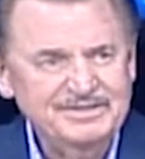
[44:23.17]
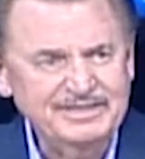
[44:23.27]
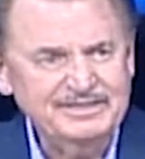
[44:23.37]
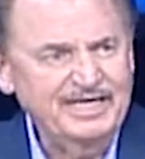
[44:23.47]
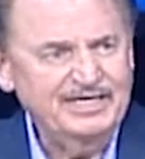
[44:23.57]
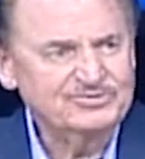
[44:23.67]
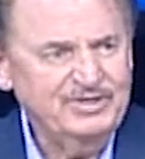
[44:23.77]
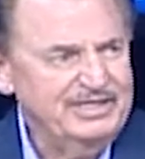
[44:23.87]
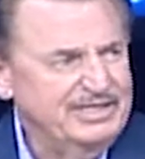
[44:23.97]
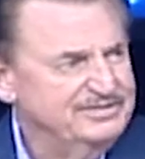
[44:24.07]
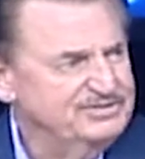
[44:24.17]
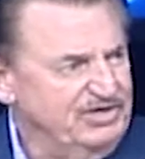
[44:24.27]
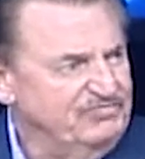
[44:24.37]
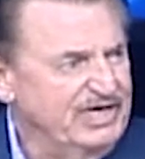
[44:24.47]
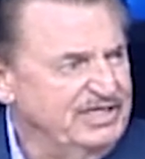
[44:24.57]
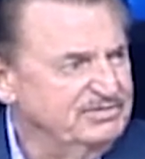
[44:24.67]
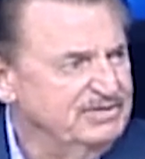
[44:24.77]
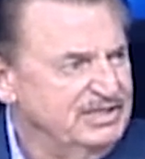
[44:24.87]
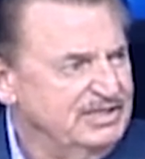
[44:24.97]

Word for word: Get the house right now. She would find them.